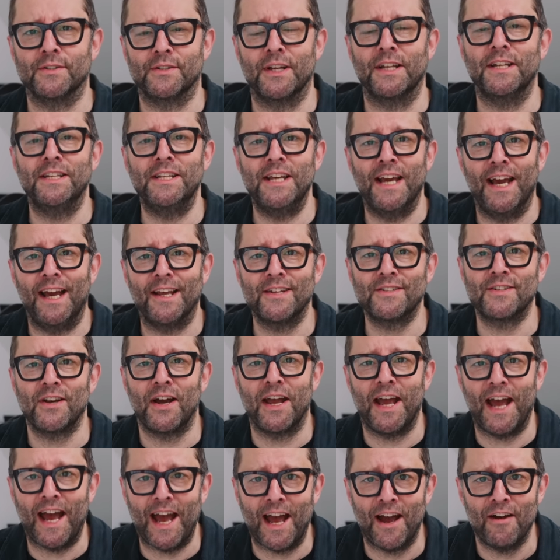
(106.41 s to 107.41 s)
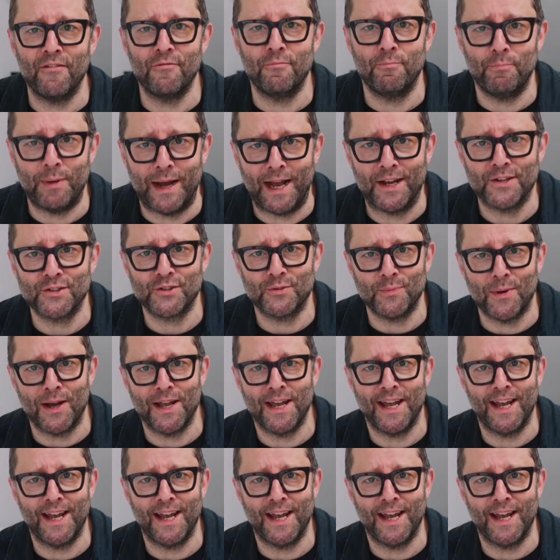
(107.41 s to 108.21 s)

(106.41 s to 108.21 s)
And yes, I have bashed my